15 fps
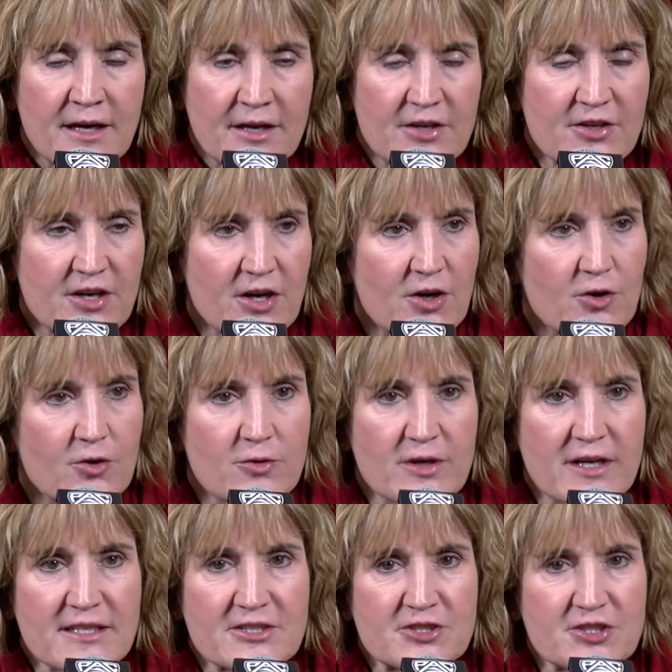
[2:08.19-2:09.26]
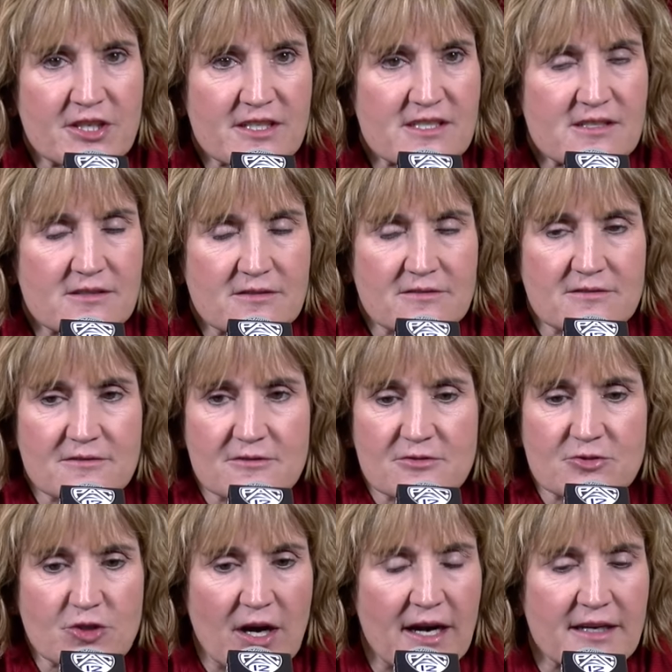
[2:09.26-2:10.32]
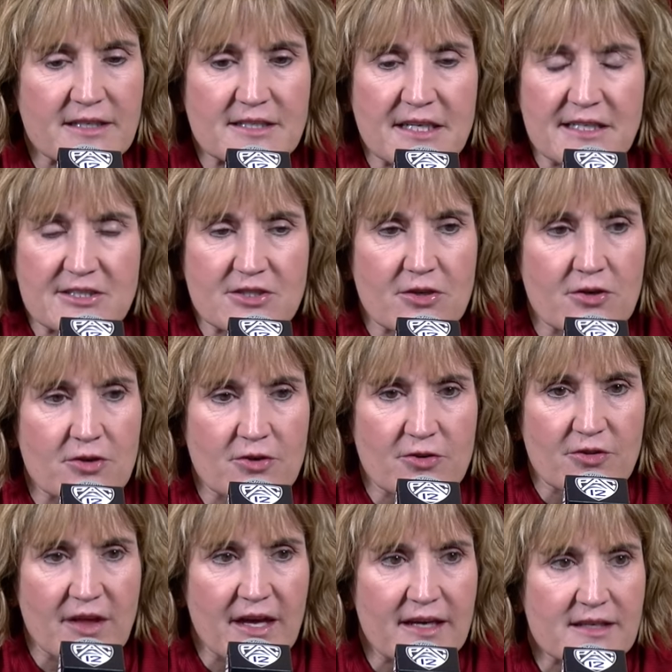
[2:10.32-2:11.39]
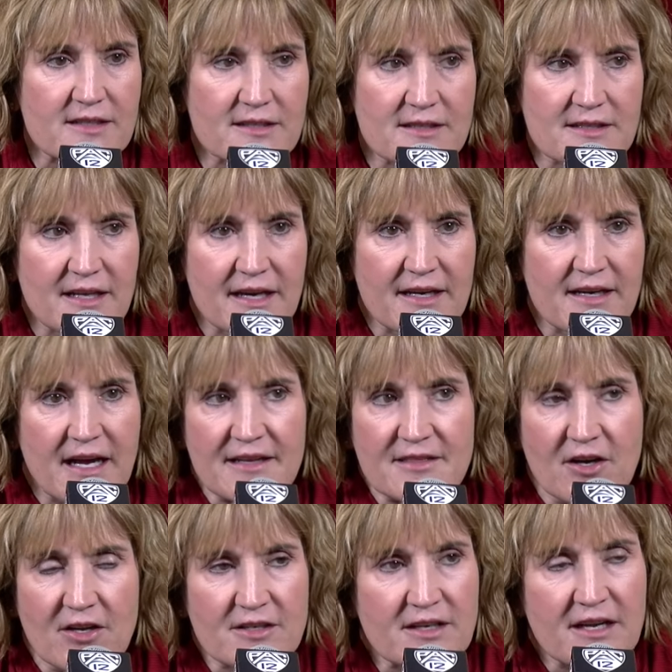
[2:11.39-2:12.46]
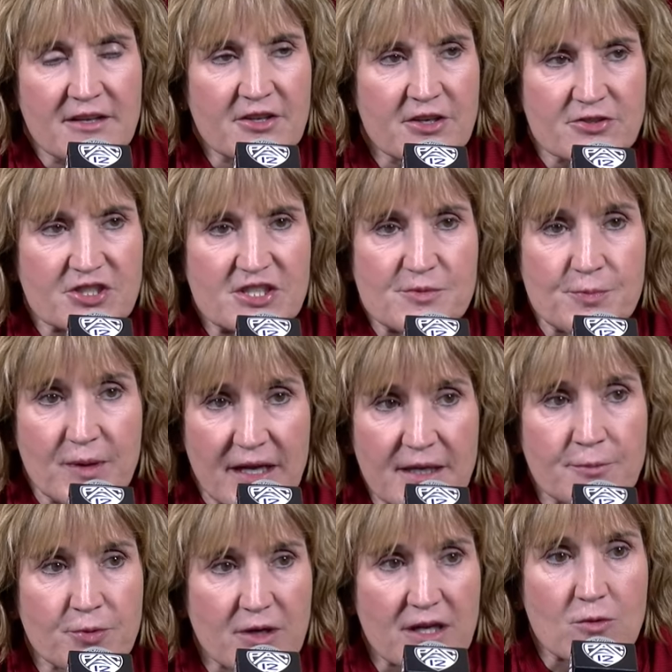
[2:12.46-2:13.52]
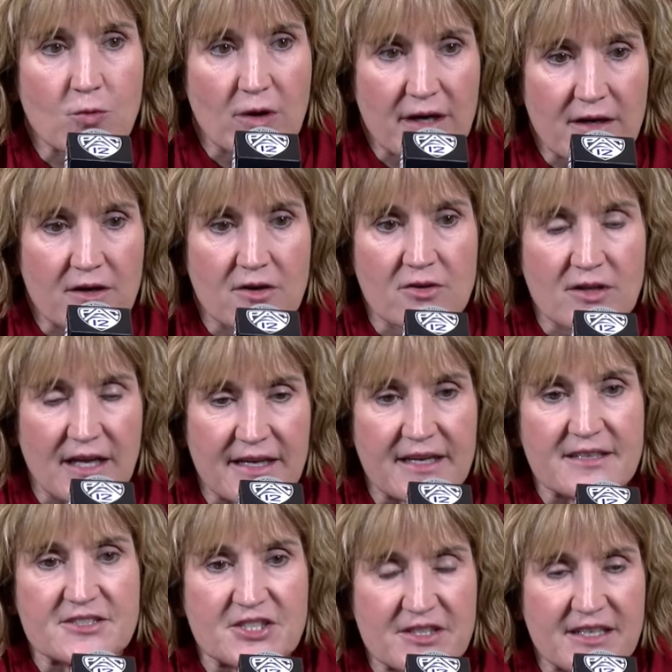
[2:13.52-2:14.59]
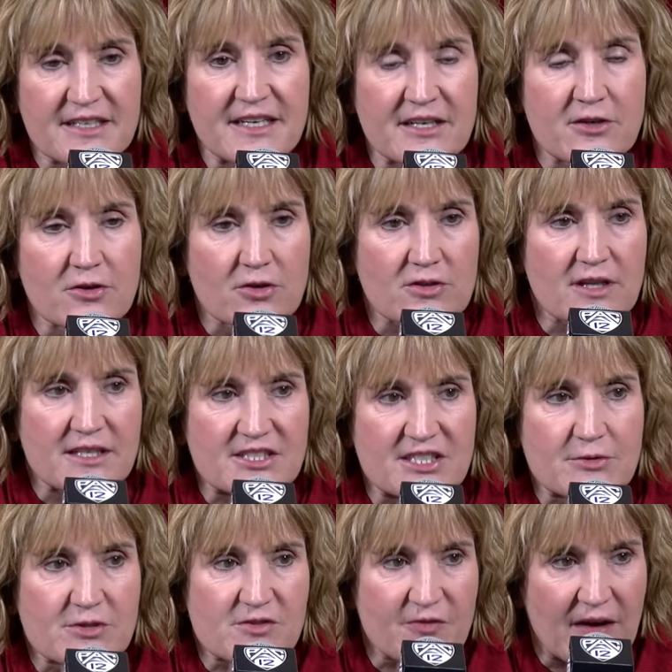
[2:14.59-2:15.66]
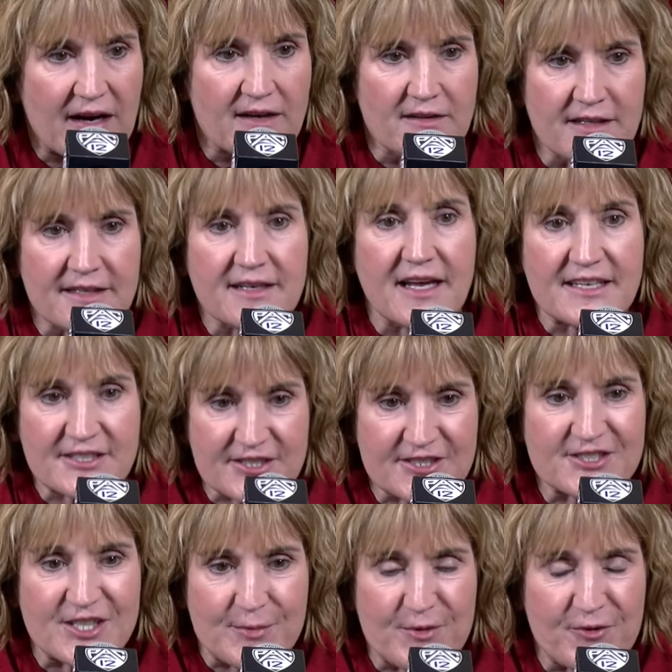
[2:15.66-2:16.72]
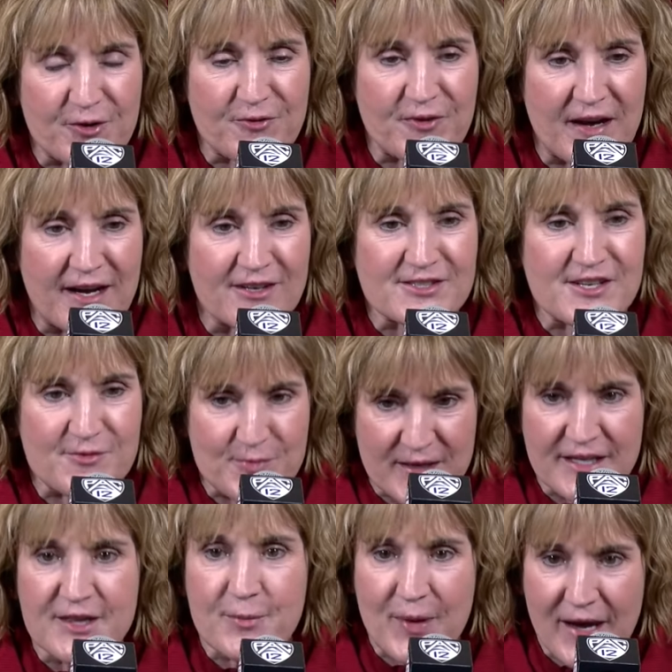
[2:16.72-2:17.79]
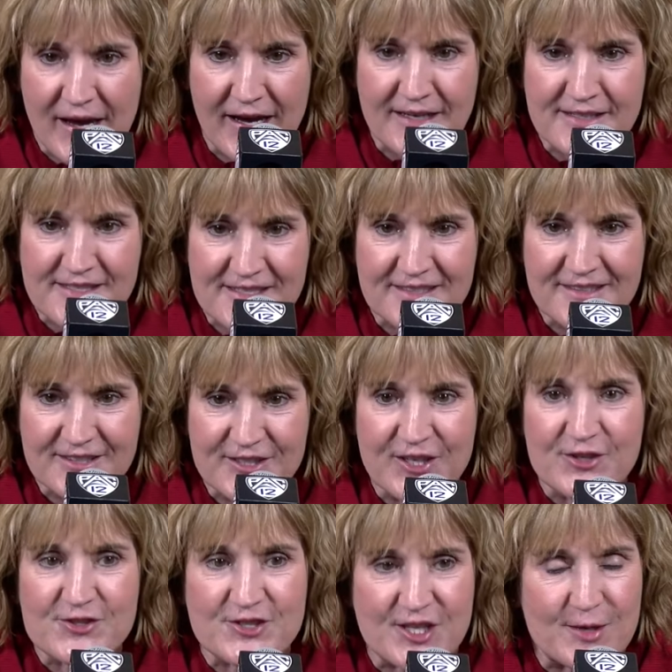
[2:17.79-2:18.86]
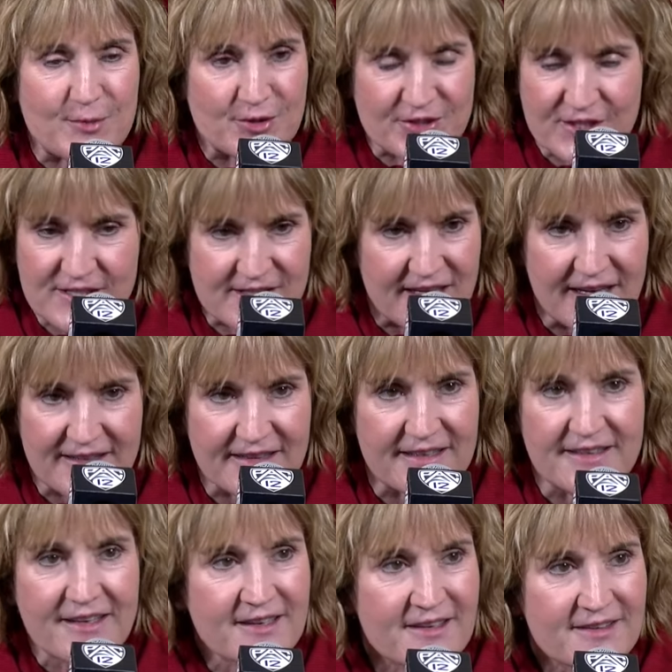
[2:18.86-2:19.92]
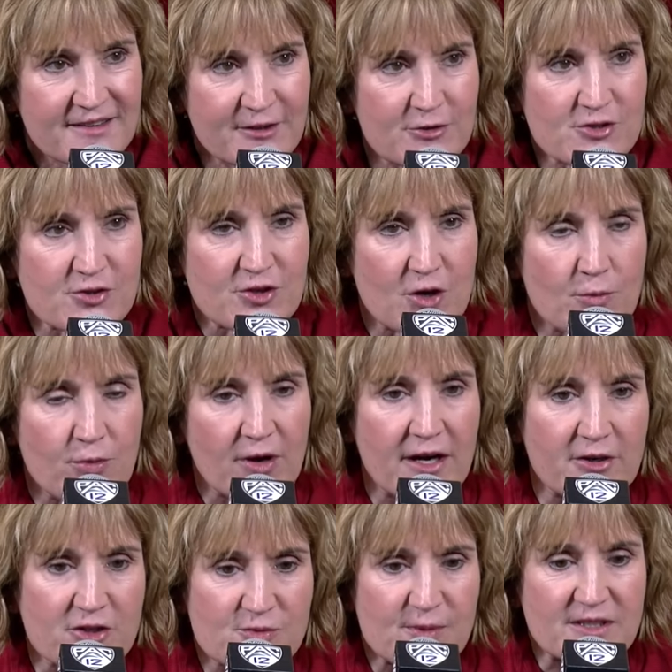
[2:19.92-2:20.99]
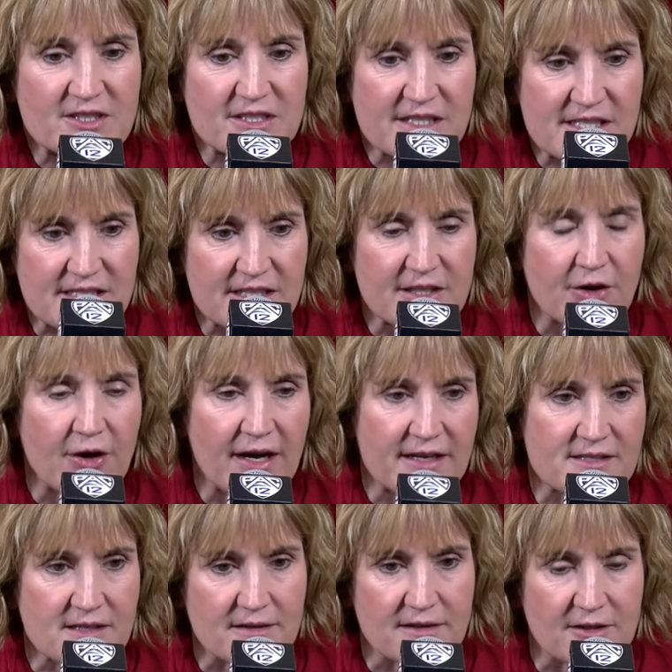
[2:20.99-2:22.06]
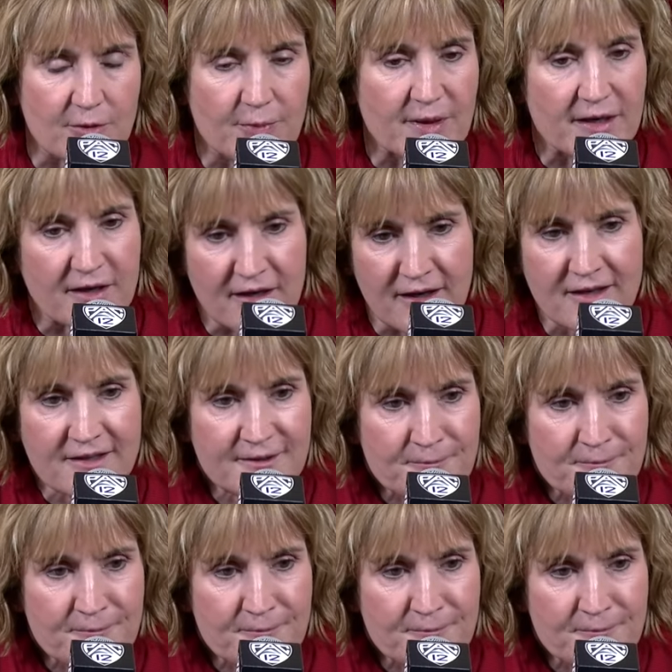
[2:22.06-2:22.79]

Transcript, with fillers: you know, it's just trying to teach her that that I thought you know she's played pretty well. Like she, it didn't look like she was fouling. Like she, some of her fouls have been in the past. You know, some are just like the, those are no brainers. But she still has a little bit of.